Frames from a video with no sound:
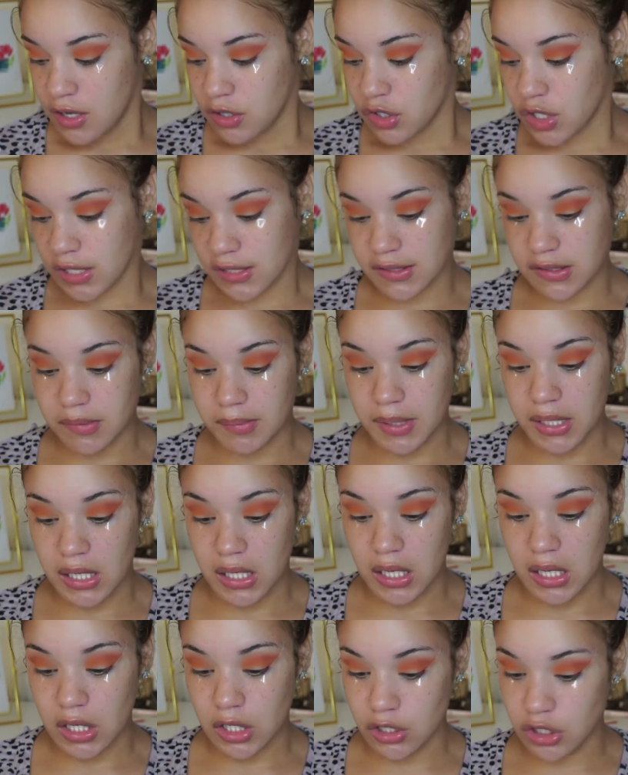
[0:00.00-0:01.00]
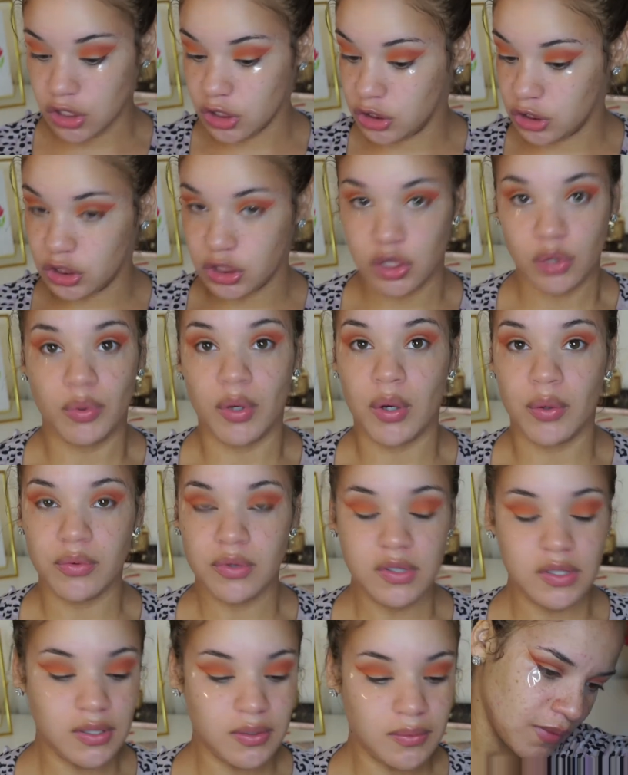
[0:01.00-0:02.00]
Trust me, you
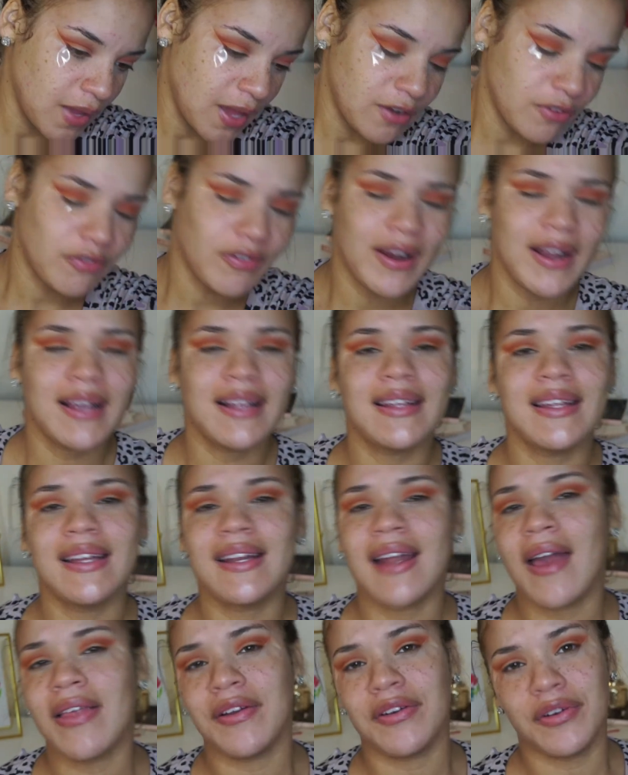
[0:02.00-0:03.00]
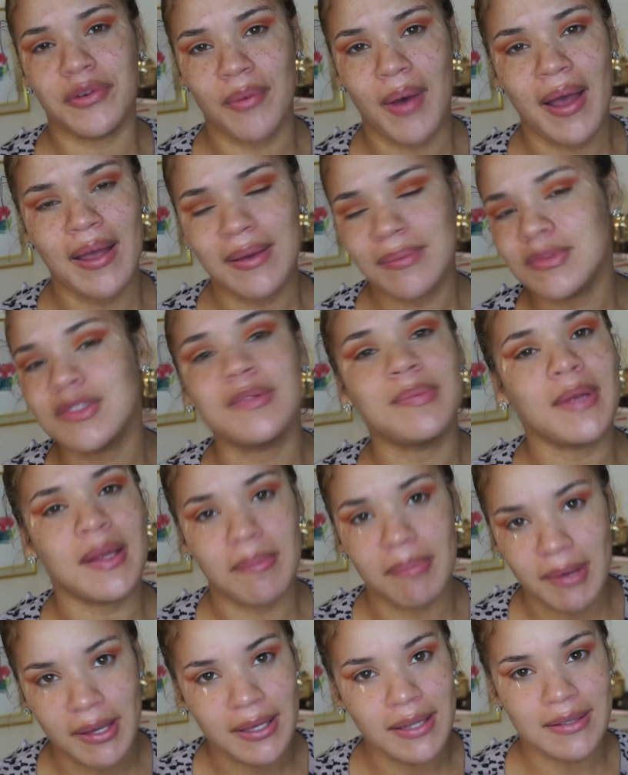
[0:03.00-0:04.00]
don't. And frankly, neither do I. I'm just
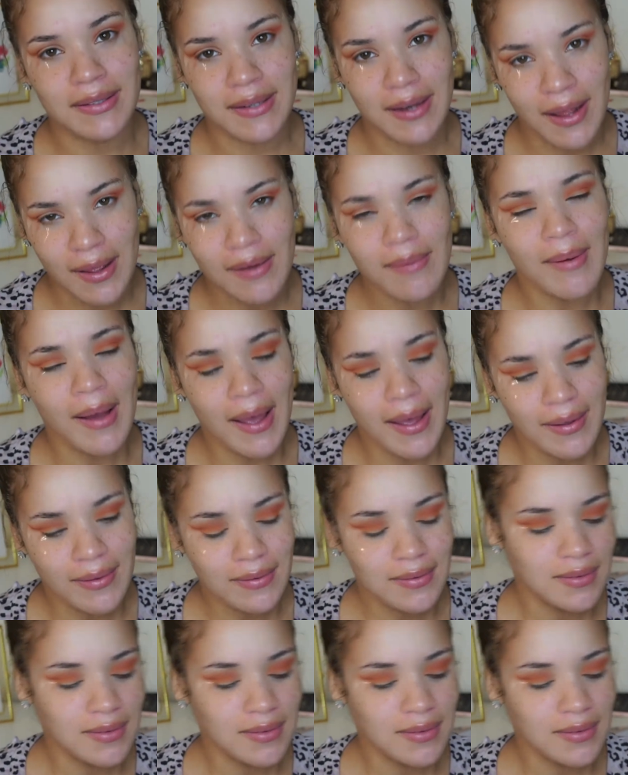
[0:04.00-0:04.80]
being picky today, okay?